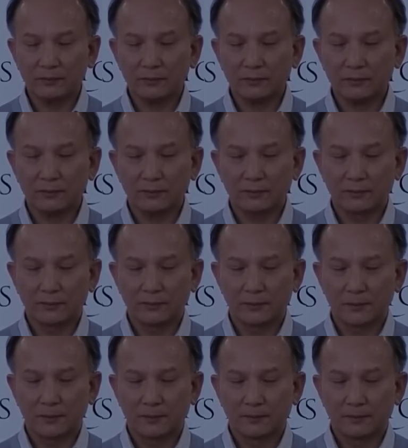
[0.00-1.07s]

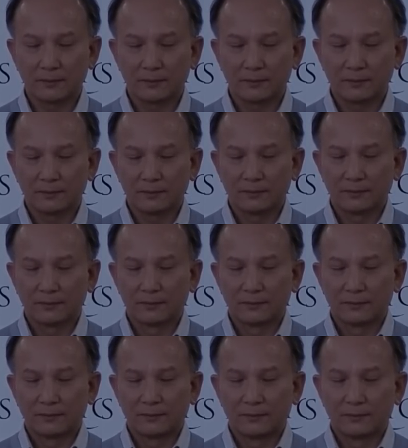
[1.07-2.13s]

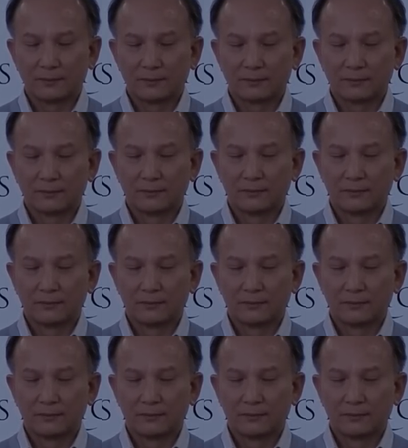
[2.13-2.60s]
(no one is talking)